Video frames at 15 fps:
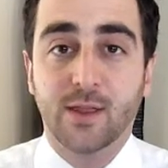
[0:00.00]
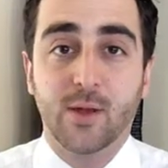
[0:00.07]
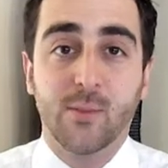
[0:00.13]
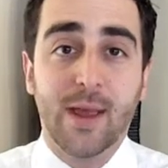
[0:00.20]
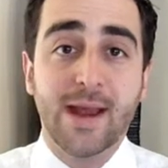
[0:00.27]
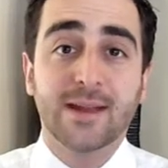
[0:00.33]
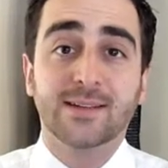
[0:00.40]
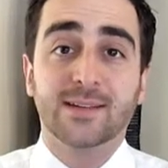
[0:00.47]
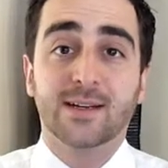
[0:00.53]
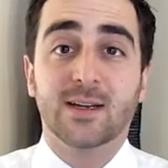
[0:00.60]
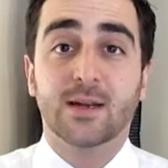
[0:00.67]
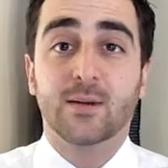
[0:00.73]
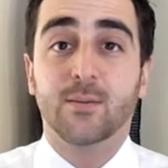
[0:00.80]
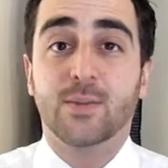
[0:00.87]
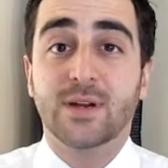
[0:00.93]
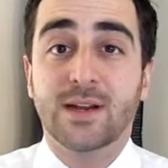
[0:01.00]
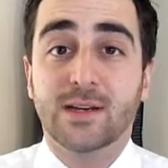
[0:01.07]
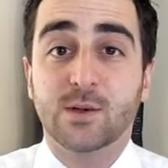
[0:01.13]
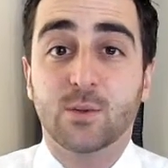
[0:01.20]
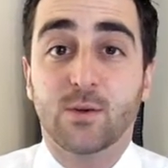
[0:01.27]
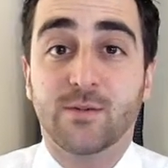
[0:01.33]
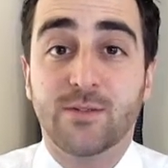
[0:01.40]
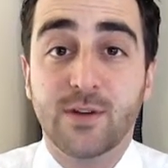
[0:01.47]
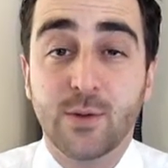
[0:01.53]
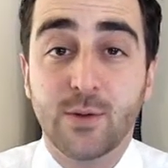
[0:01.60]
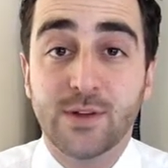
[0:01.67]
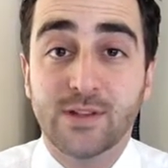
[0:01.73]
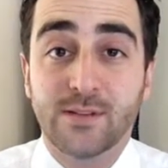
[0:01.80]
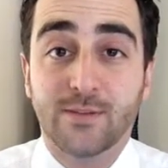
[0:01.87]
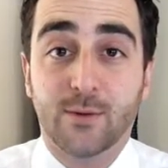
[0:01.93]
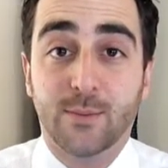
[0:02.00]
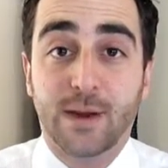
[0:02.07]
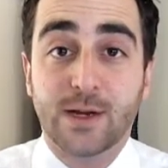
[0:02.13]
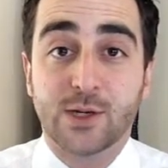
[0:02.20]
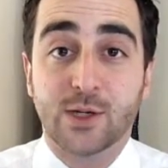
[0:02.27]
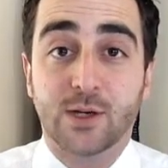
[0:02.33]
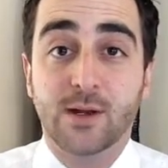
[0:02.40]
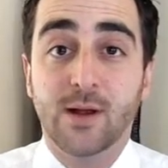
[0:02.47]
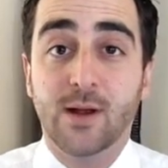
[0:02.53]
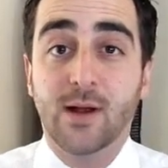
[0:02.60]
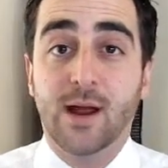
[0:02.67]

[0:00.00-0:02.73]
The bank is going to begin to review this information,